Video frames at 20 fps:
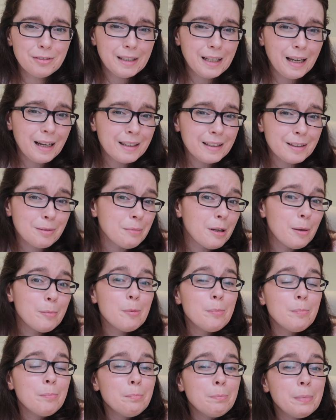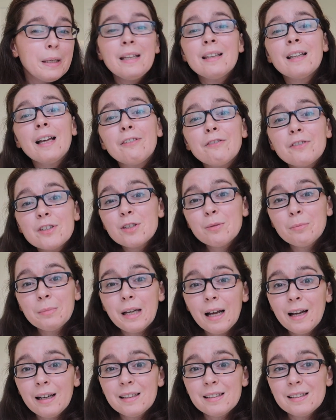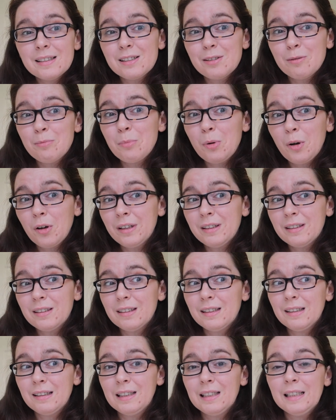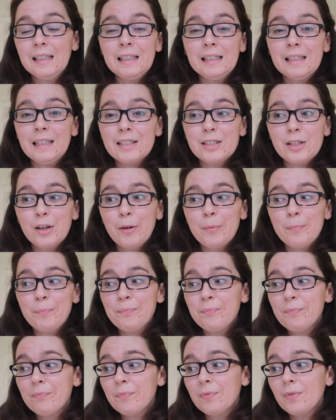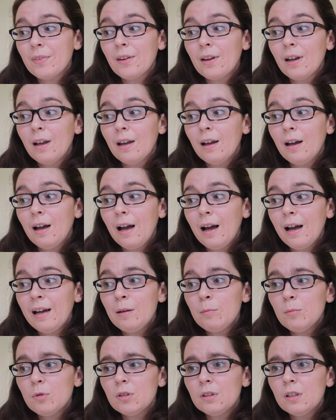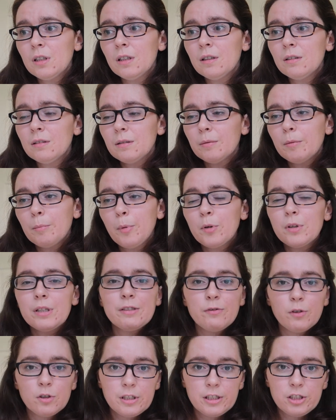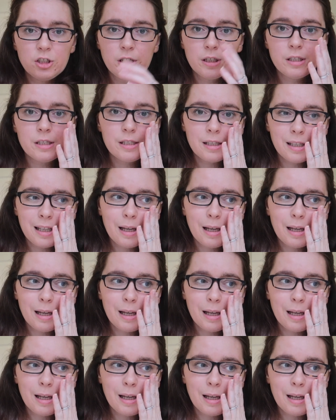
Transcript: I can maybe be that for some guys at some point. So I'm gonna put this footage into the